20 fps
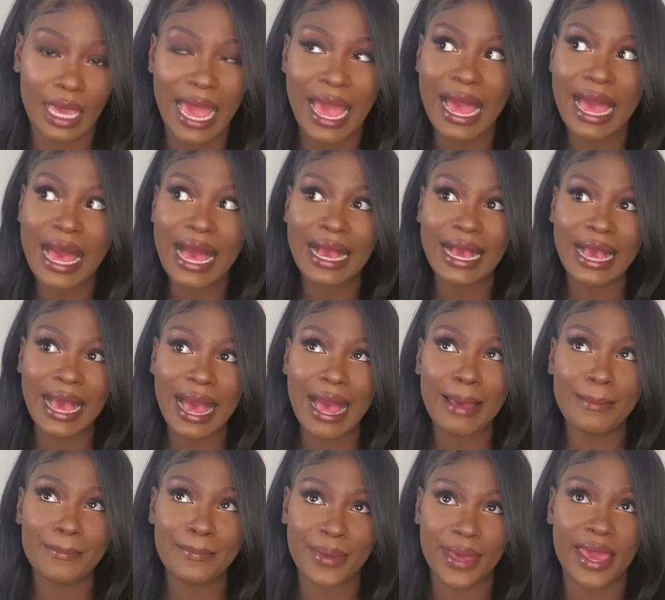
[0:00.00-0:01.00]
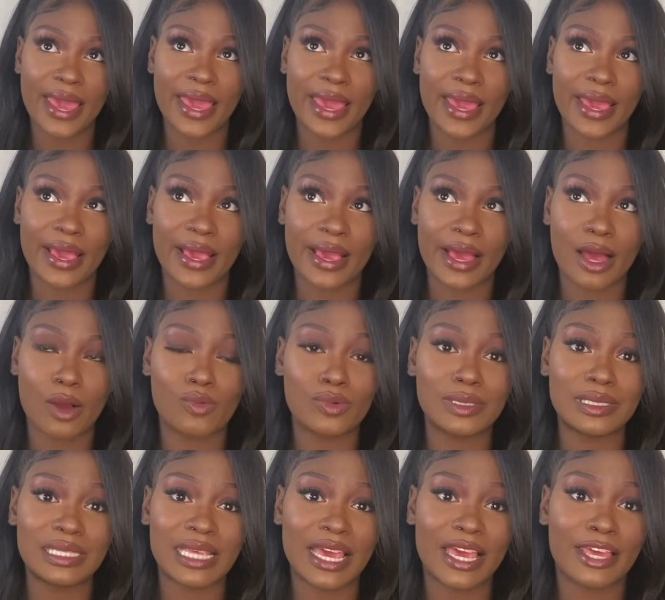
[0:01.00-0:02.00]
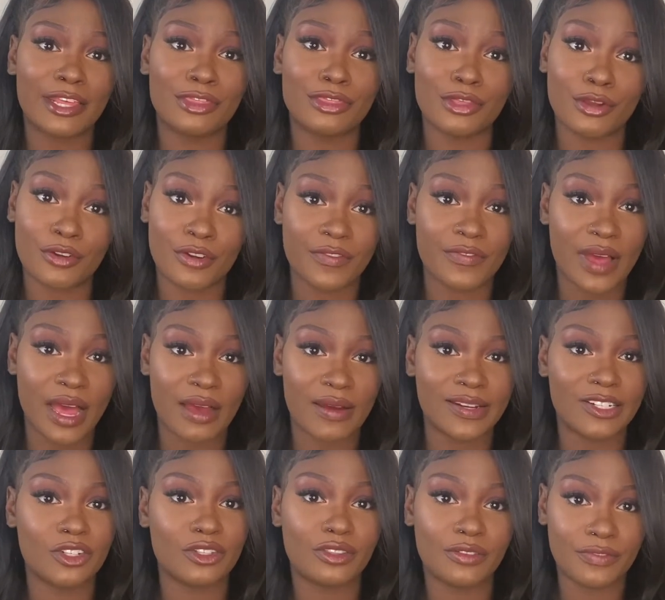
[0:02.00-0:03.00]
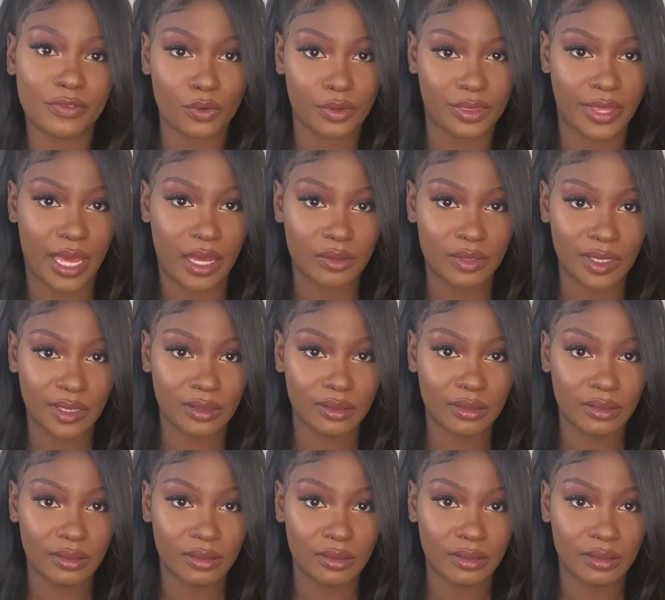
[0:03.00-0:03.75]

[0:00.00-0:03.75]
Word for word: I got back, I would say 3,500 to 4,000.